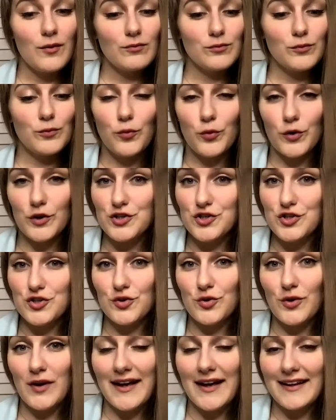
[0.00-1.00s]
what
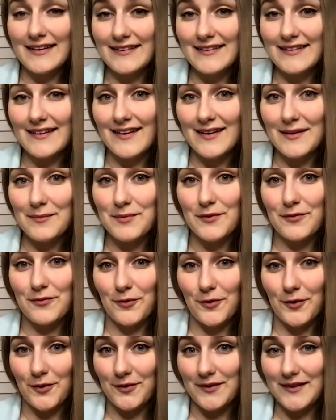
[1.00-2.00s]
you had done
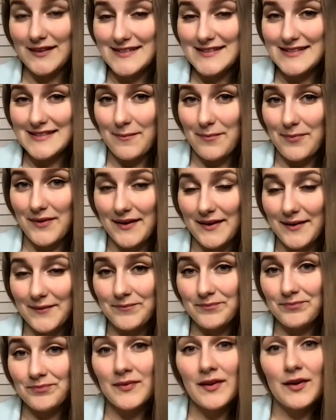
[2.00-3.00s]
before you did something,
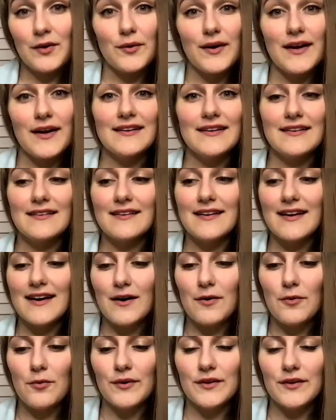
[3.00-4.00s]
right? And
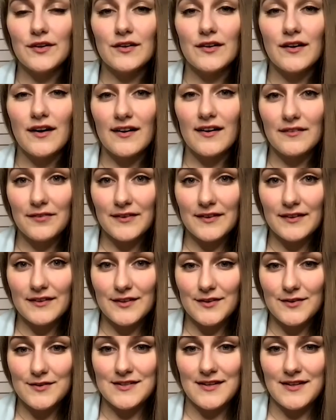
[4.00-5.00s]
now when you're
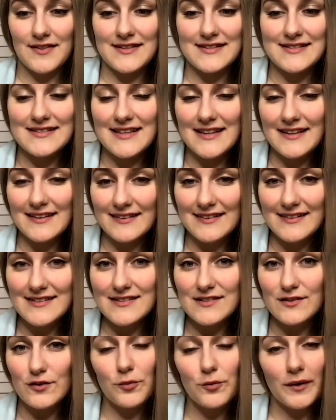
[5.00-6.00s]
confident using this
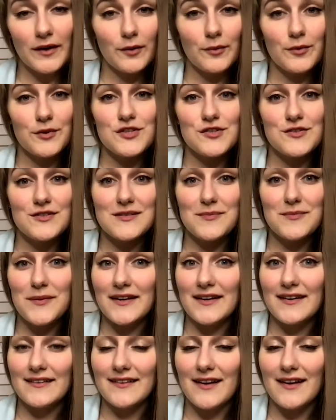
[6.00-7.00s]
sentence, no matter what your
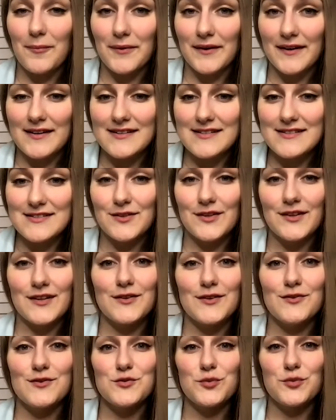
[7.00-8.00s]
speaking topic is, you can
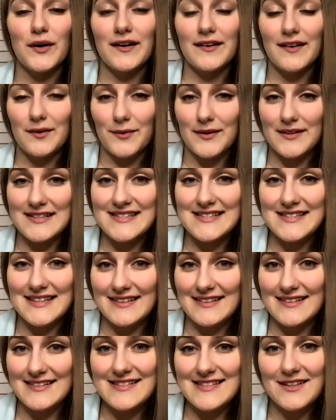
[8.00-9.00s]
use one advanced
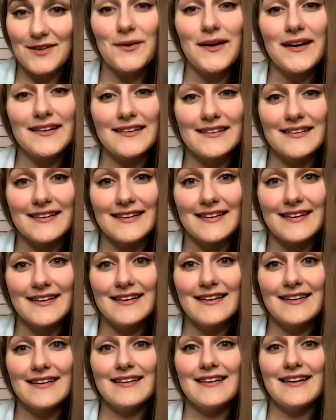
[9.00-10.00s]
sentence correctly.
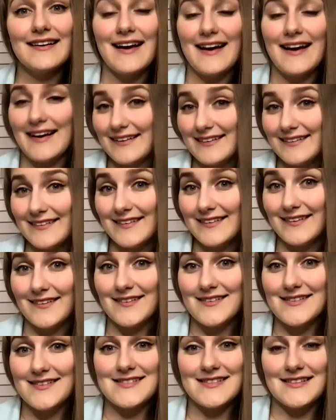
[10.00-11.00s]
And
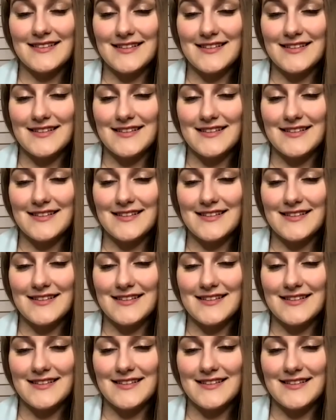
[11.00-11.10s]
here's